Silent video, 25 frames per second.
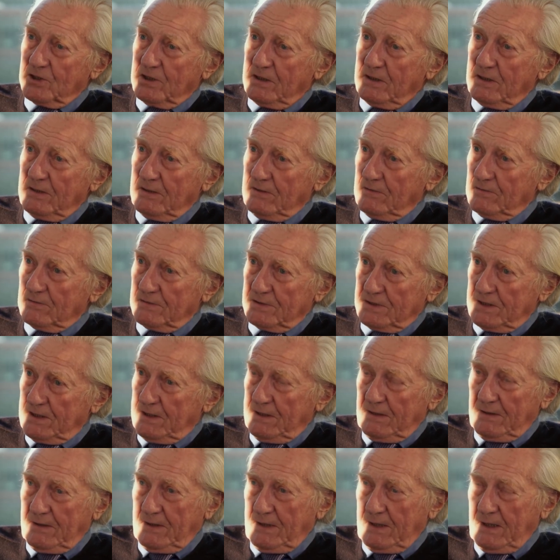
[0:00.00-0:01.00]
you
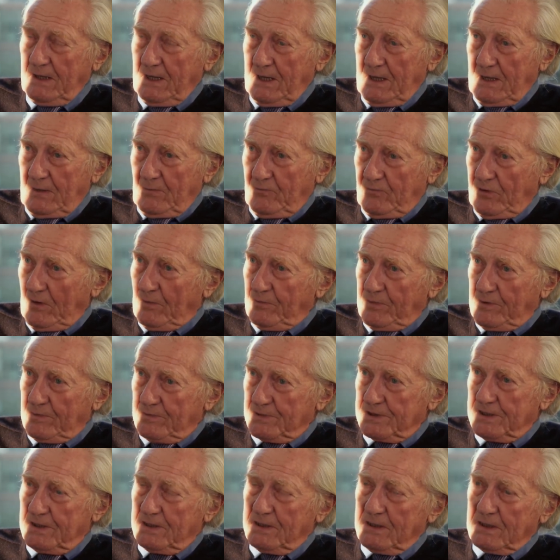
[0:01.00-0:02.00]
see the
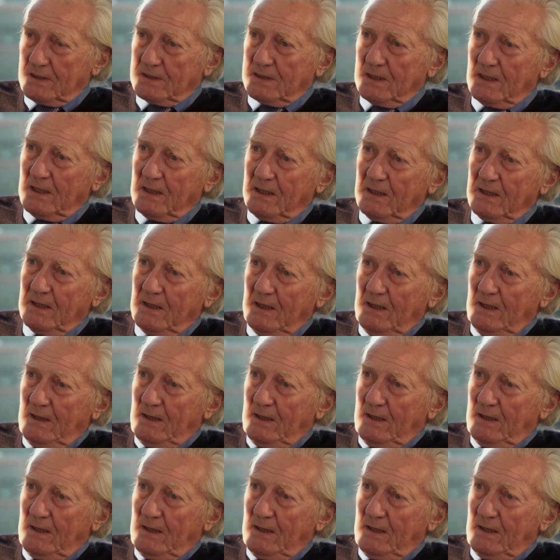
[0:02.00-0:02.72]
problems in Italy,